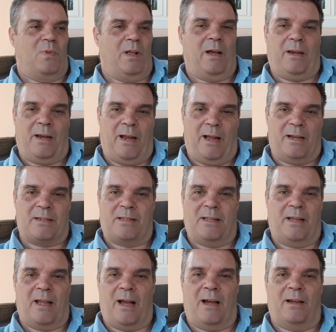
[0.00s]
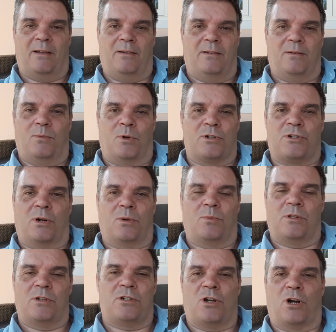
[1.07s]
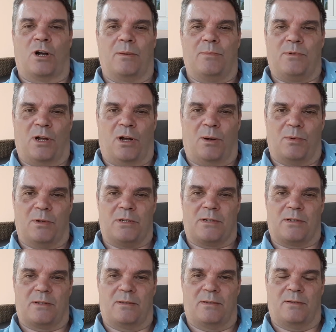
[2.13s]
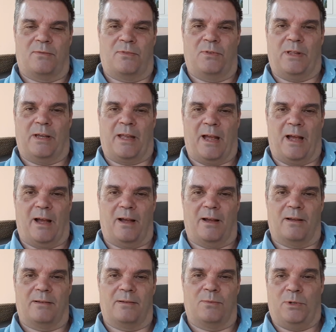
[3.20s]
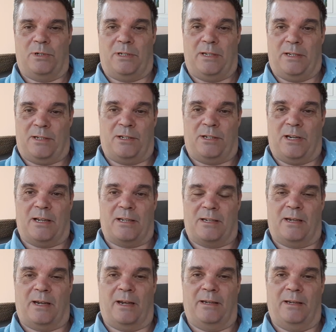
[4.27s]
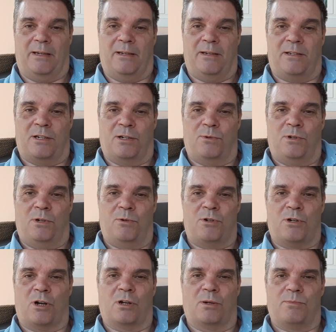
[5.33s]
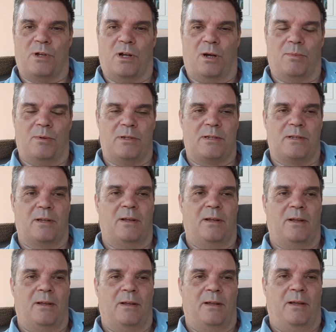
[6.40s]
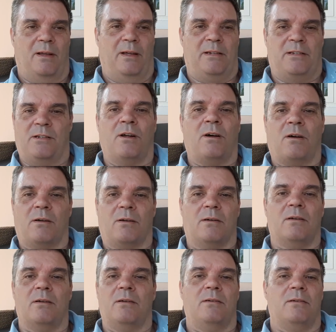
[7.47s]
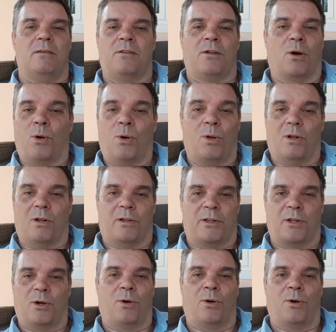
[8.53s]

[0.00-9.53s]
I asked the guy, what's wrong with the shock absorbers for the car? Which he suggested I needed two new shock absorbers. He said, oh, the old,